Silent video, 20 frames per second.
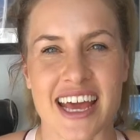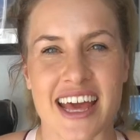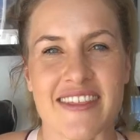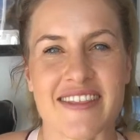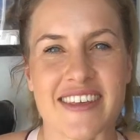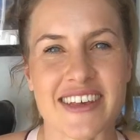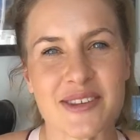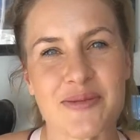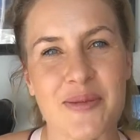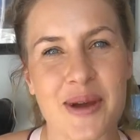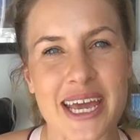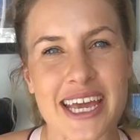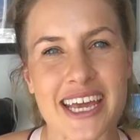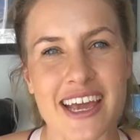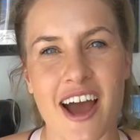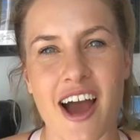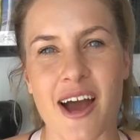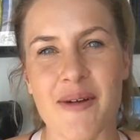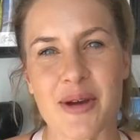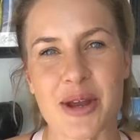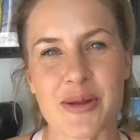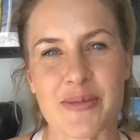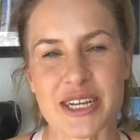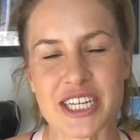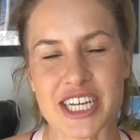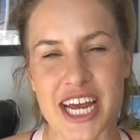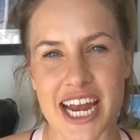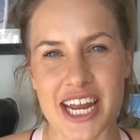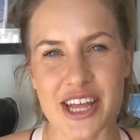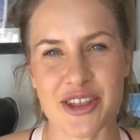This week, I'm going to be
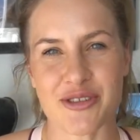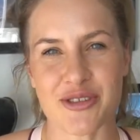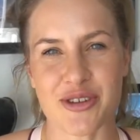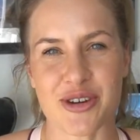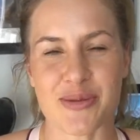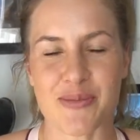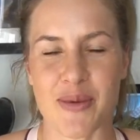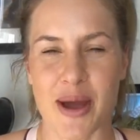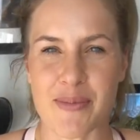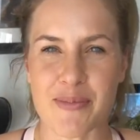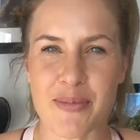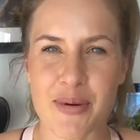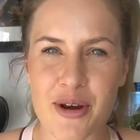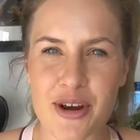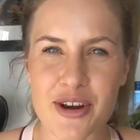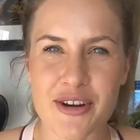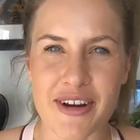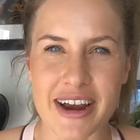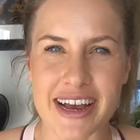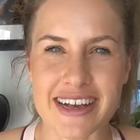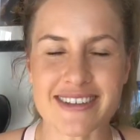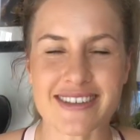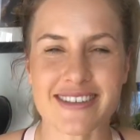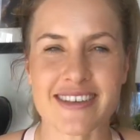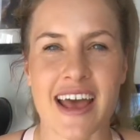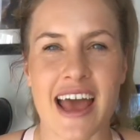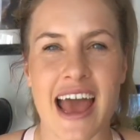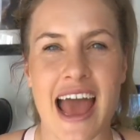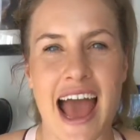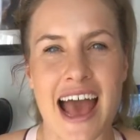chatting through my progress
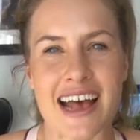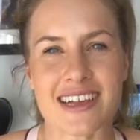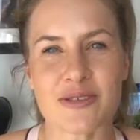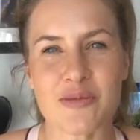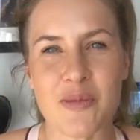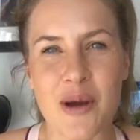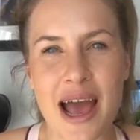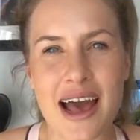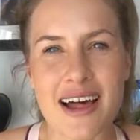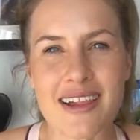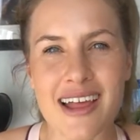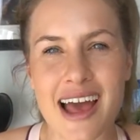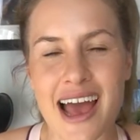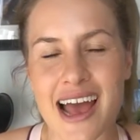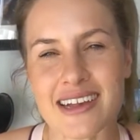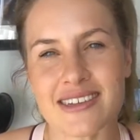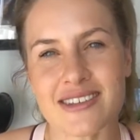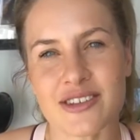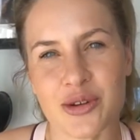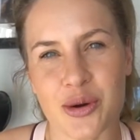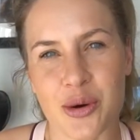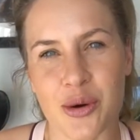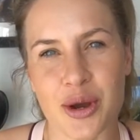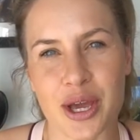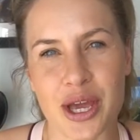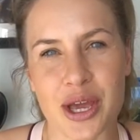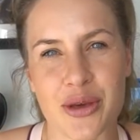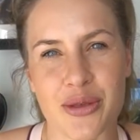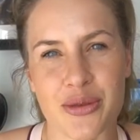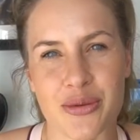as well as
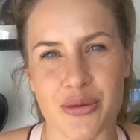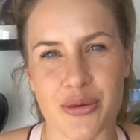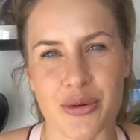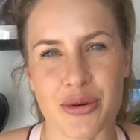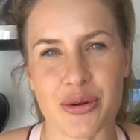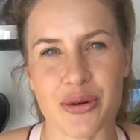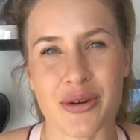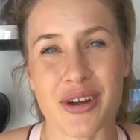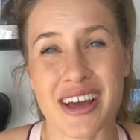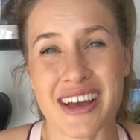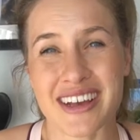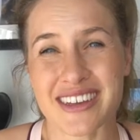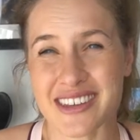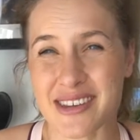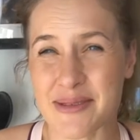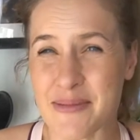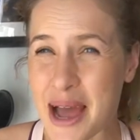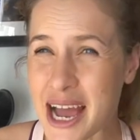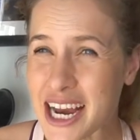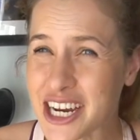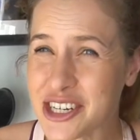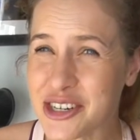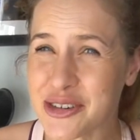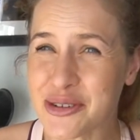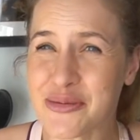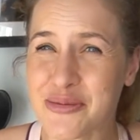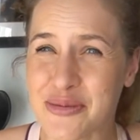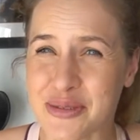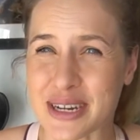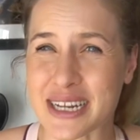talking through some
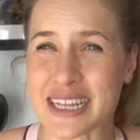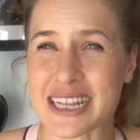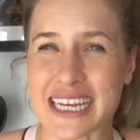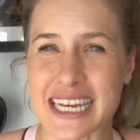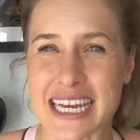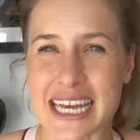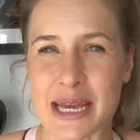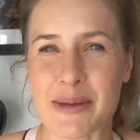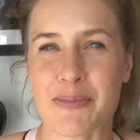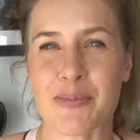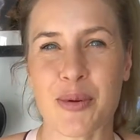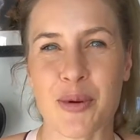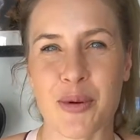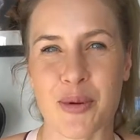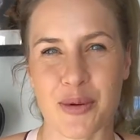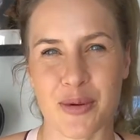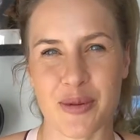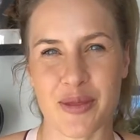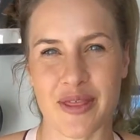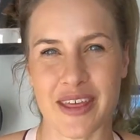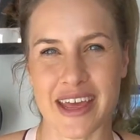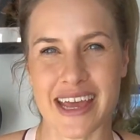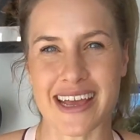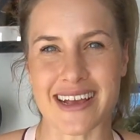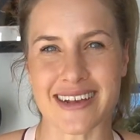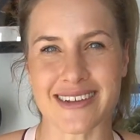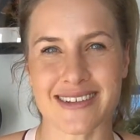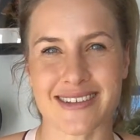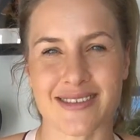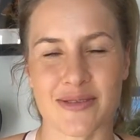actual really important
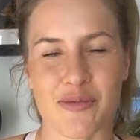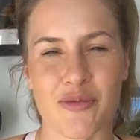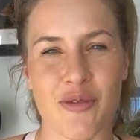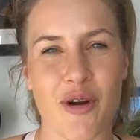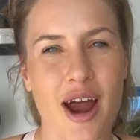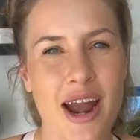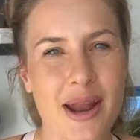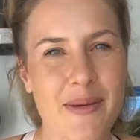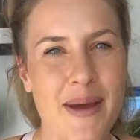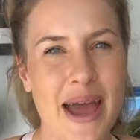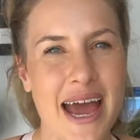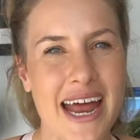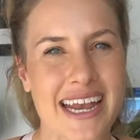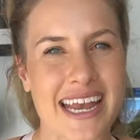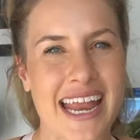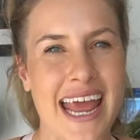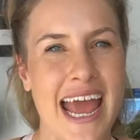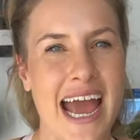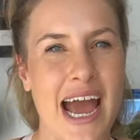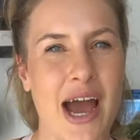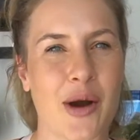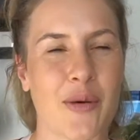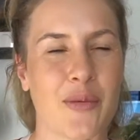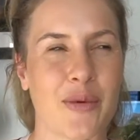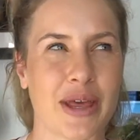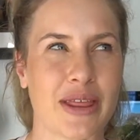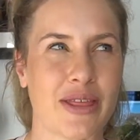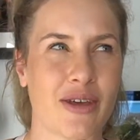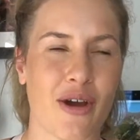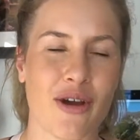things. Right about now,
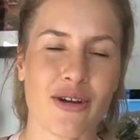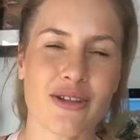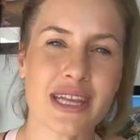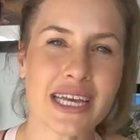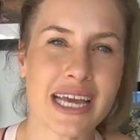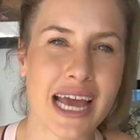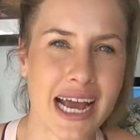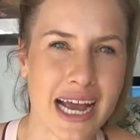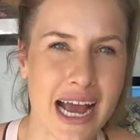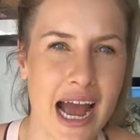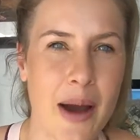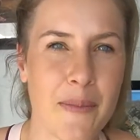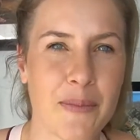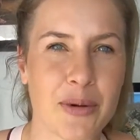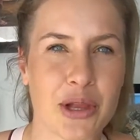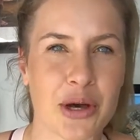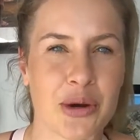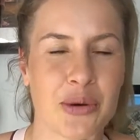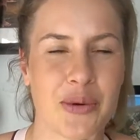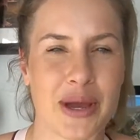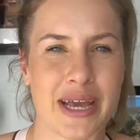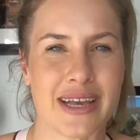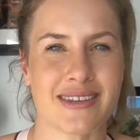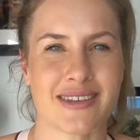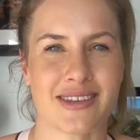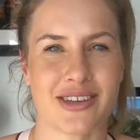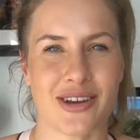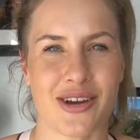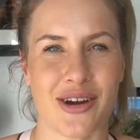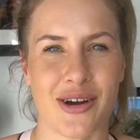with only a couple of weeks
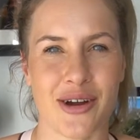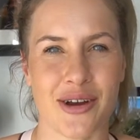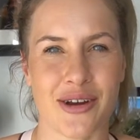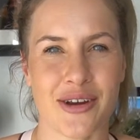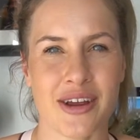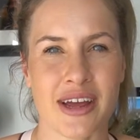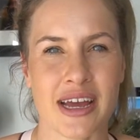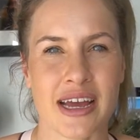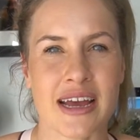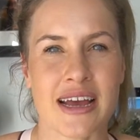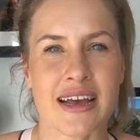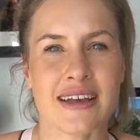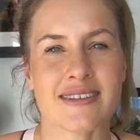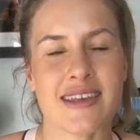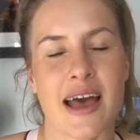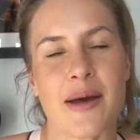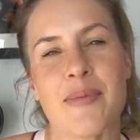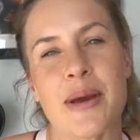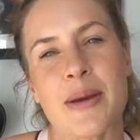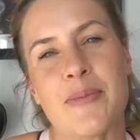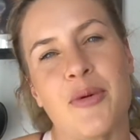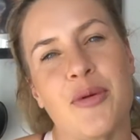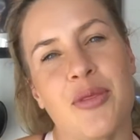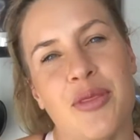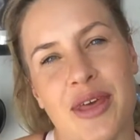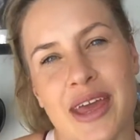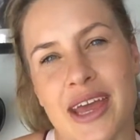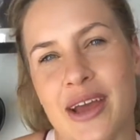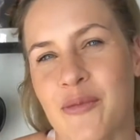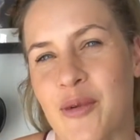to go, some people
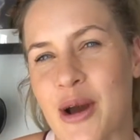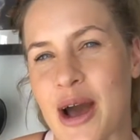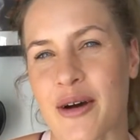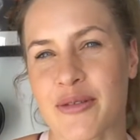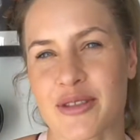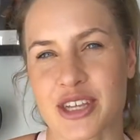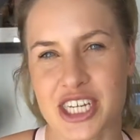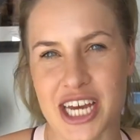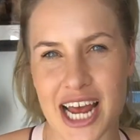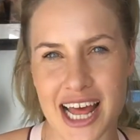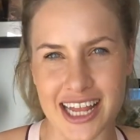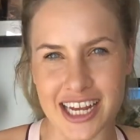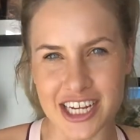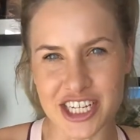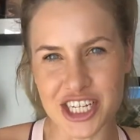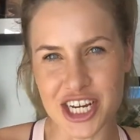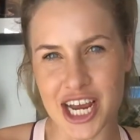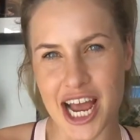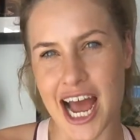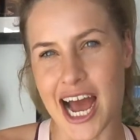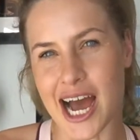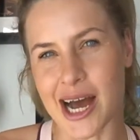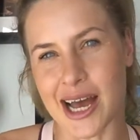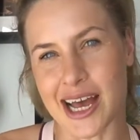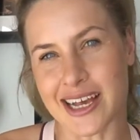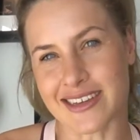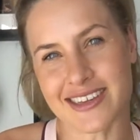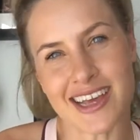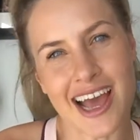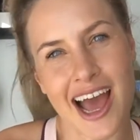think, well, the challenge
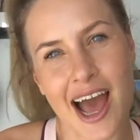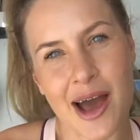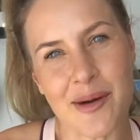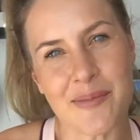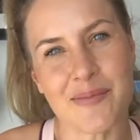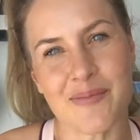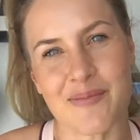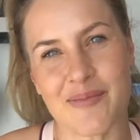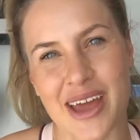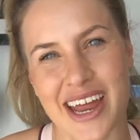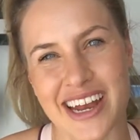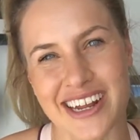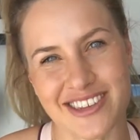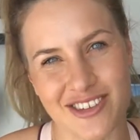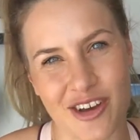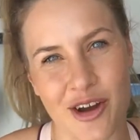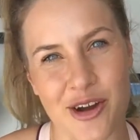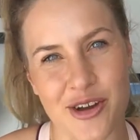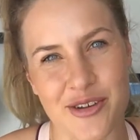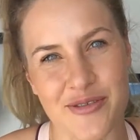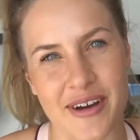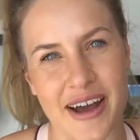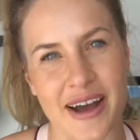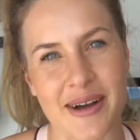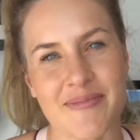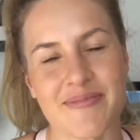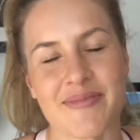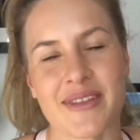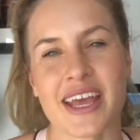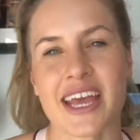has come and it's over.
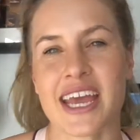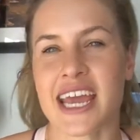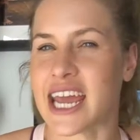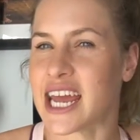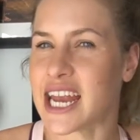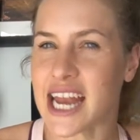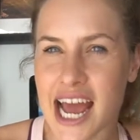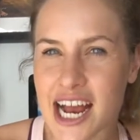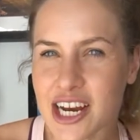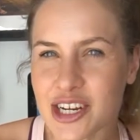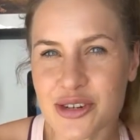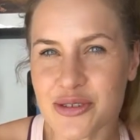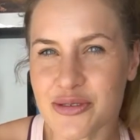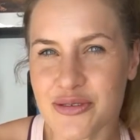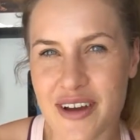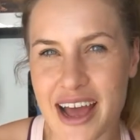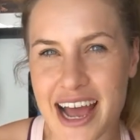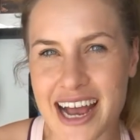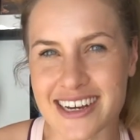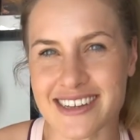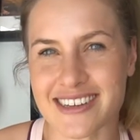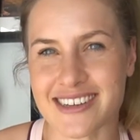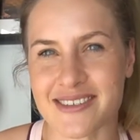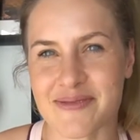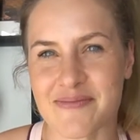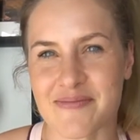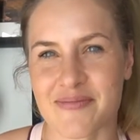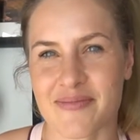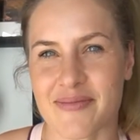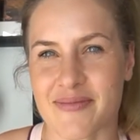In actual fact,
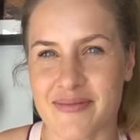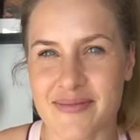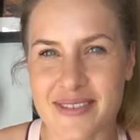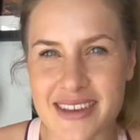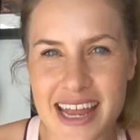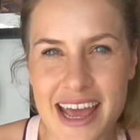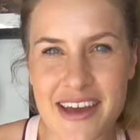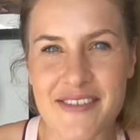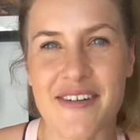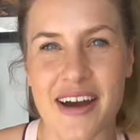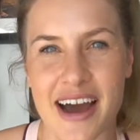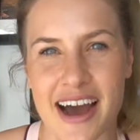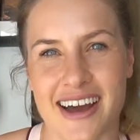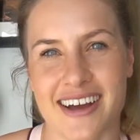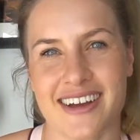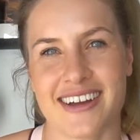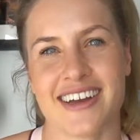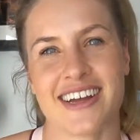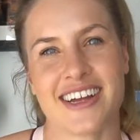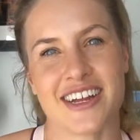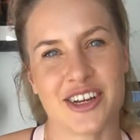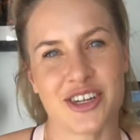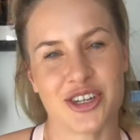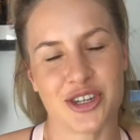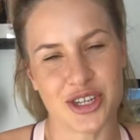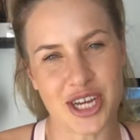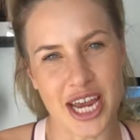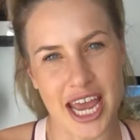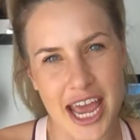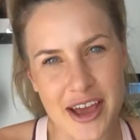never
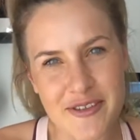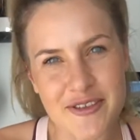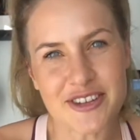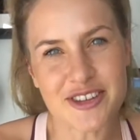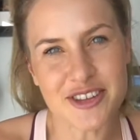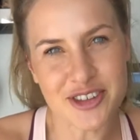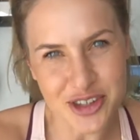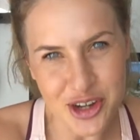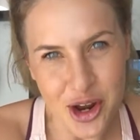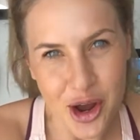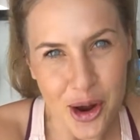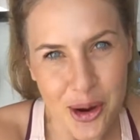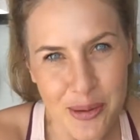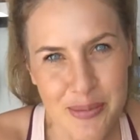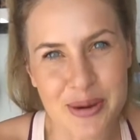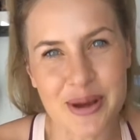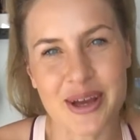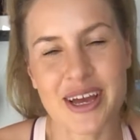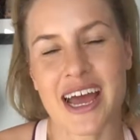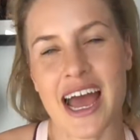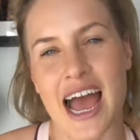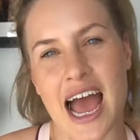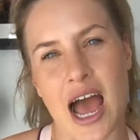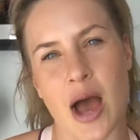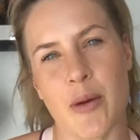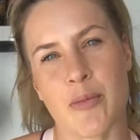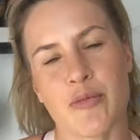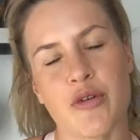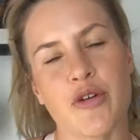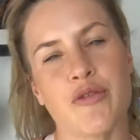should you ever stop
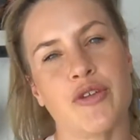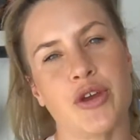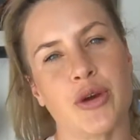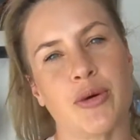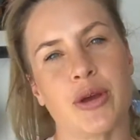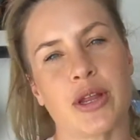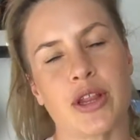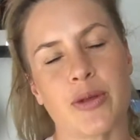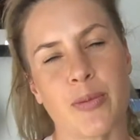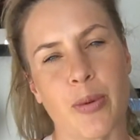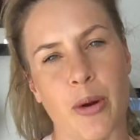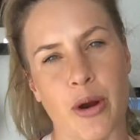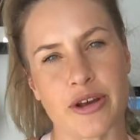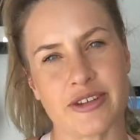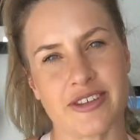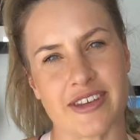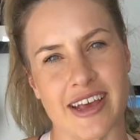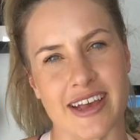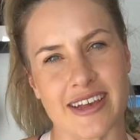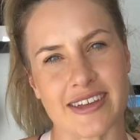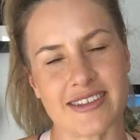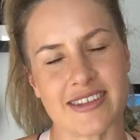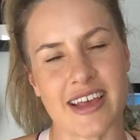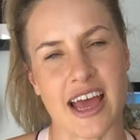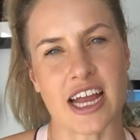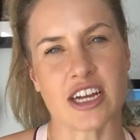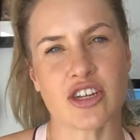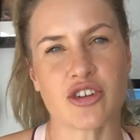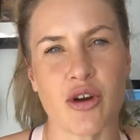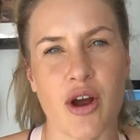reviewing the process
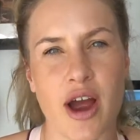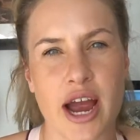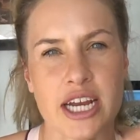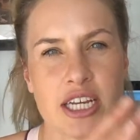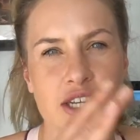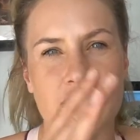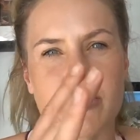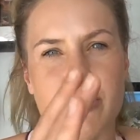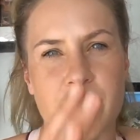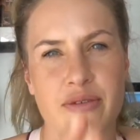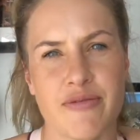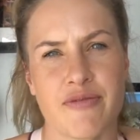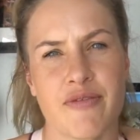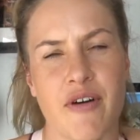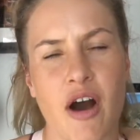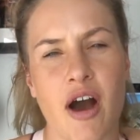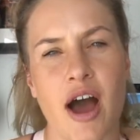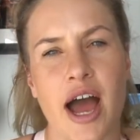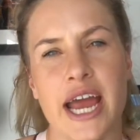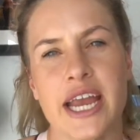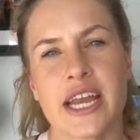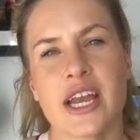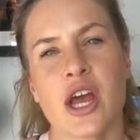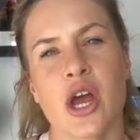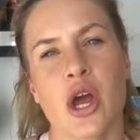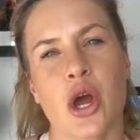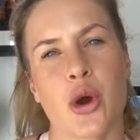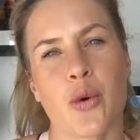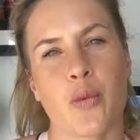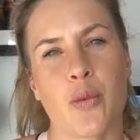and trying to refine
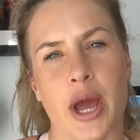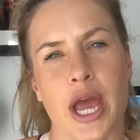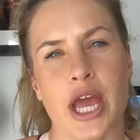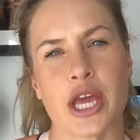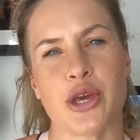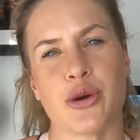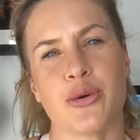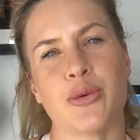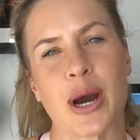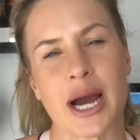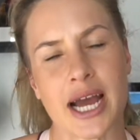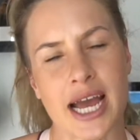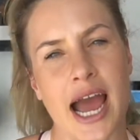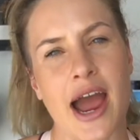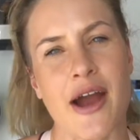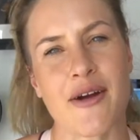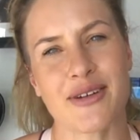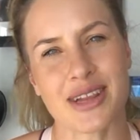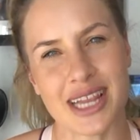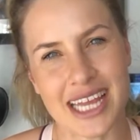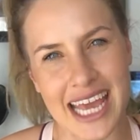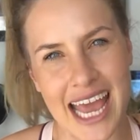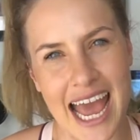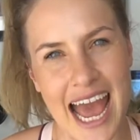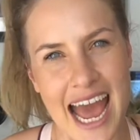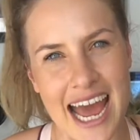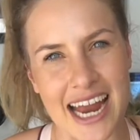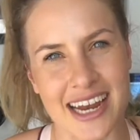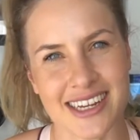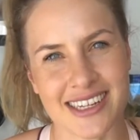where you are currently
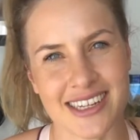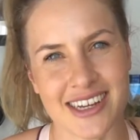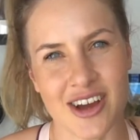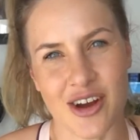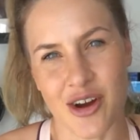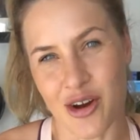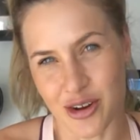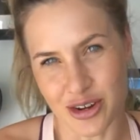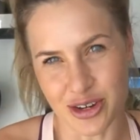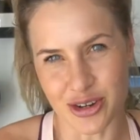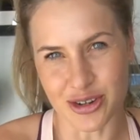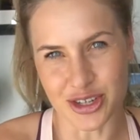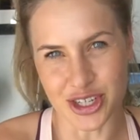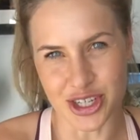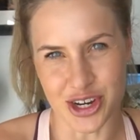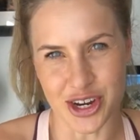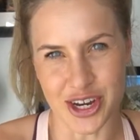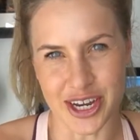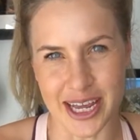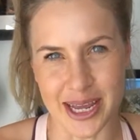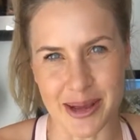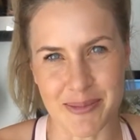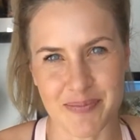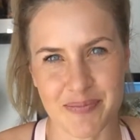at on your journey.